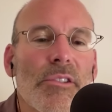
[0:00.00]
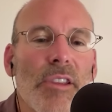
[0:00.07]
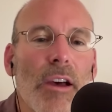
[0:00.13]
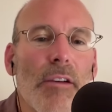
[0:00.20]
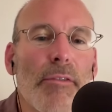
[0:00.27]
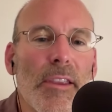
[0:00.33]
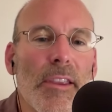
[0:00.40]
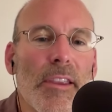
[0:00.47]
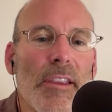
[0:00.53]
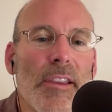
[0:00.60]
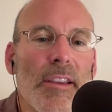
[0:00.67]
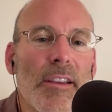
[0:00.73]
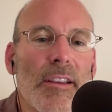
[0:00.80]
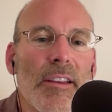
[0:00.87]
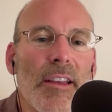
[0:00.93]
Duffy
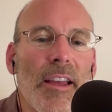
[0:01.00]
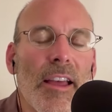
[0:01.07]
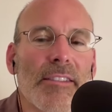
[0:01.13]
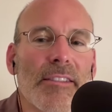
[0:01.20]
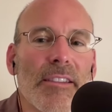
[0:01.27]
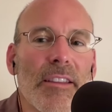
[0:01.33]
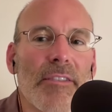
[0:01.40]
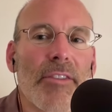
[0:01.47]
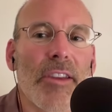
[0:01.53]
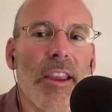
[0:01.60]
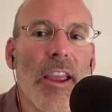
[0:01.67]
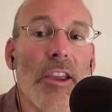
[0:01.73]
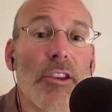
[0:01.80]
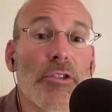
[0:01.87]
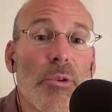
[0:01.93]
as living
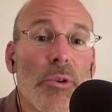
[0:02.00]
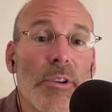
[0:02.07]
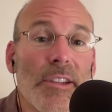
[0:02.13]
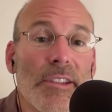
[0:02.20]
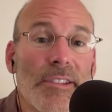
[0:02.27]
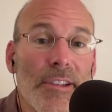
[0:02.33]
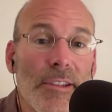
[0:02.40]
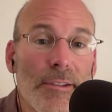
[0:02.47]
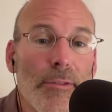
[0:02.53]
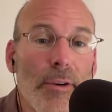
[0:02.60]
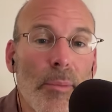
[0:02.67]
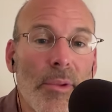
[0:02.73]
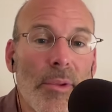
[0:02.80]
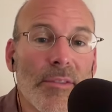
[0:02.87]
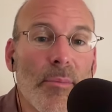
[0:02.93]
a short distance
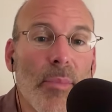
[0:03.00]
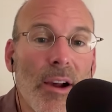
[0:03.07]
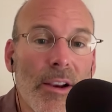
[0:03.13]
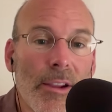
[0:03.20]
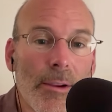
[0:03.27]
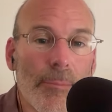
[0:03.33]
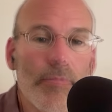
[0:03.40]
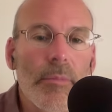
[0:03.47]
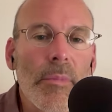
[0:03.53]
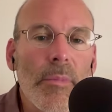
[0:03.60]
from his body.